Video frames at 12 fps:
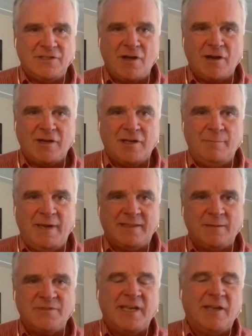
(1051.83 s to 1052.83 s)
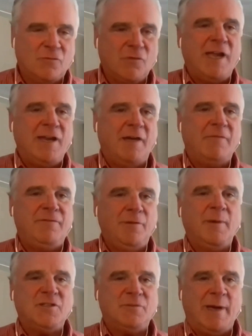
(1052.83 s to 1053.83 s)
is not going to make them say, great, I
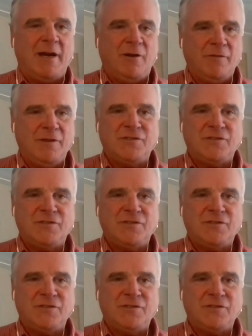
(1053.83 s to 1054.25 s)
feel much better.